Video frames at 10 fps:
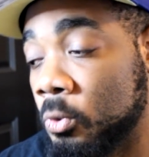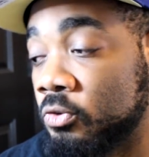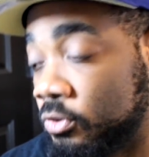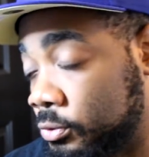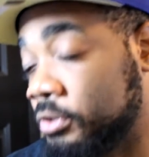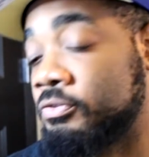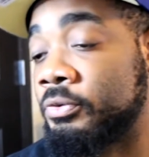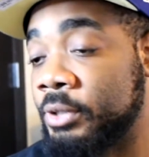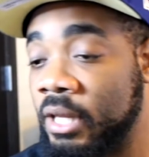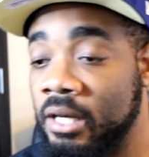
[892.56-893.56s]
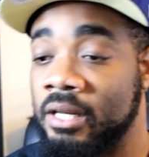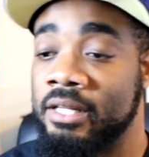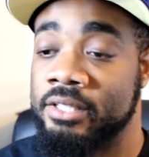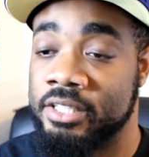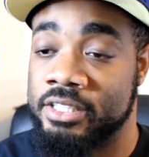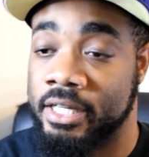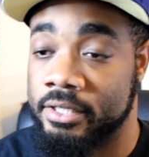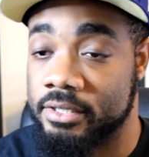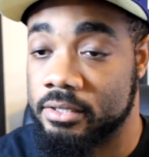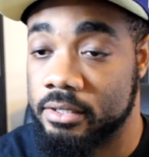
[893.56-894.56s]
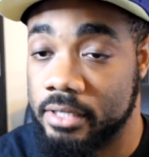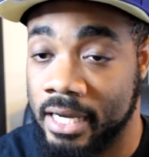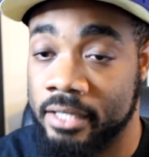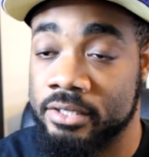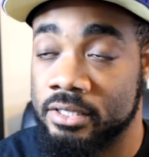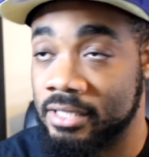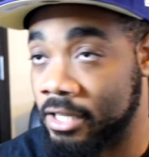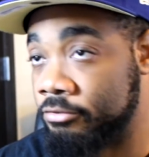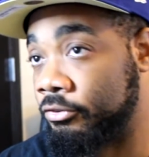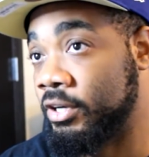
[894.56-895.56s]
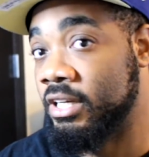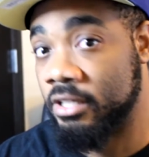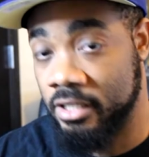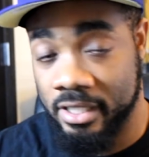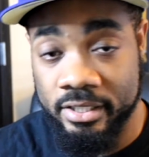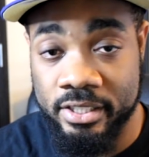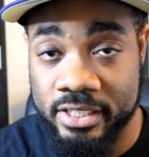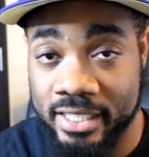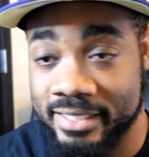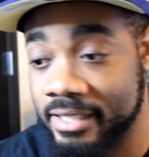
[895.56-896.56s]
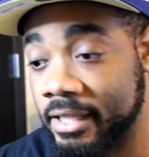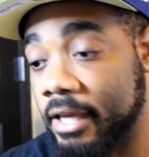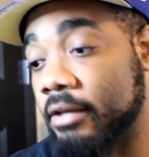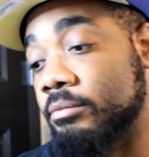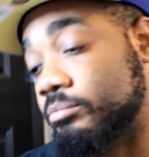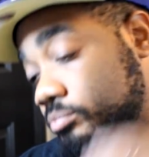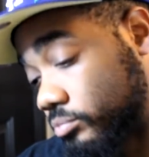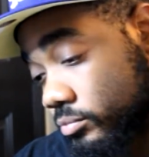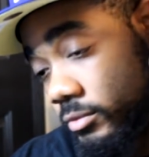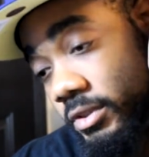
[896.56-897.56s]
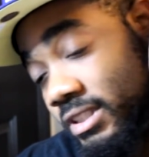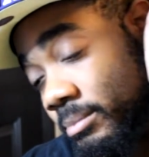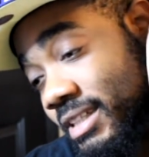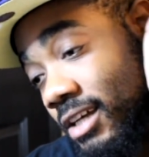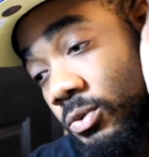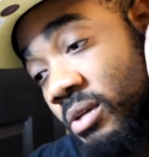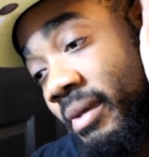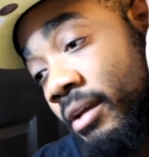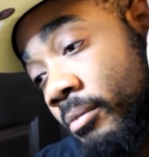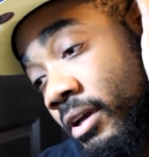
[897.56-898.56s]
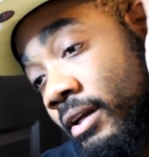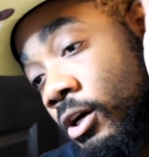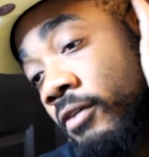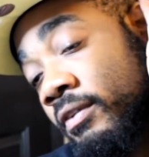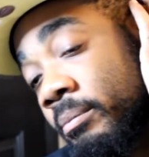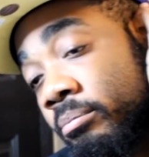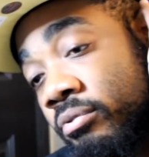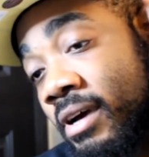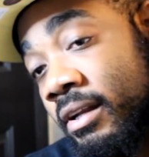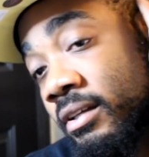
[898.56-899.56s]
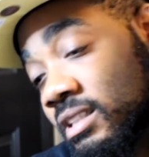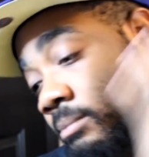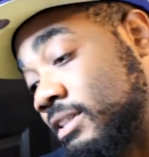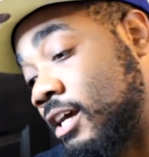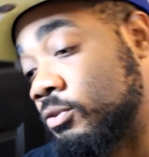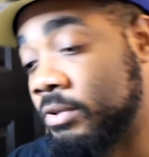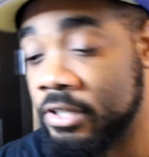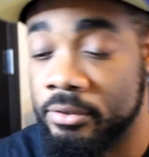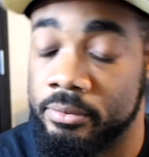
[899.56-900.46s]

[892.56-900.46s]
for real internet DJs. Honestly, like free internet DJs at that. Sometimes we make money off the product, sometimes we